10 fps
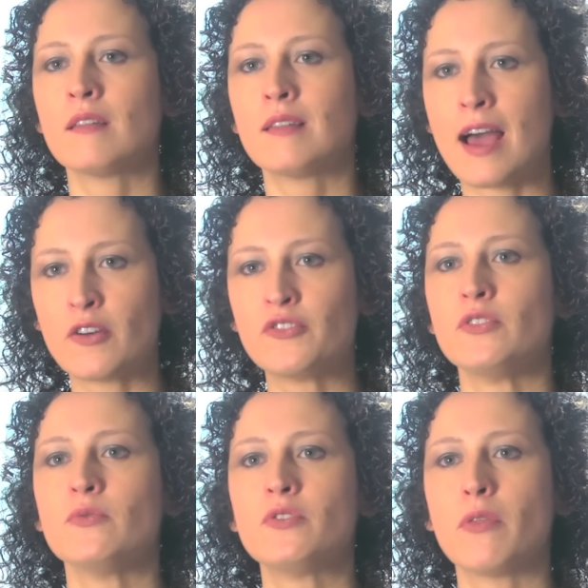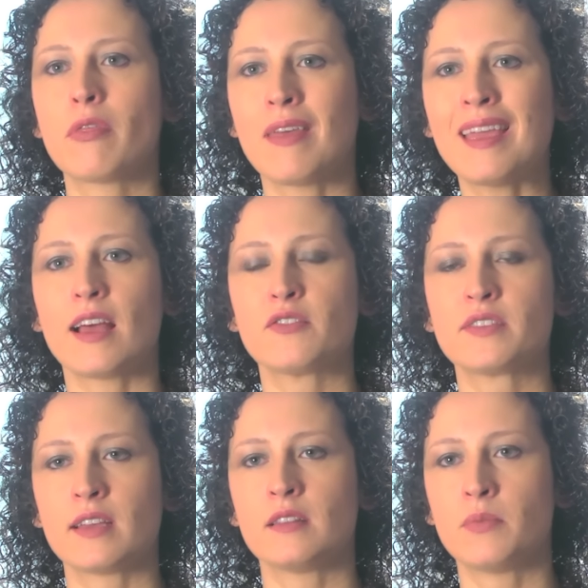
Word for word: allows you to think outside